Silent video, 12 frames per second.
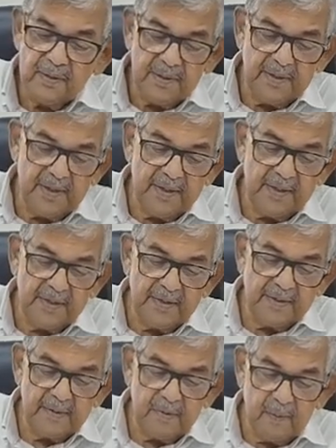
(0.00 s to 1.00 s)
Then
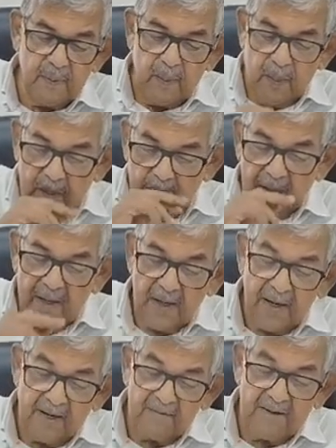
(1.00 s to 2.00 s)

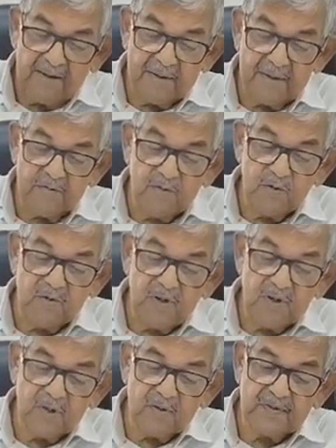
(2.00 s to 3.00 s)
I've had a review
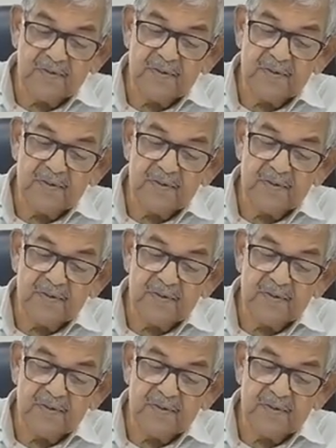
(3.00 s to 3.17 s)
work of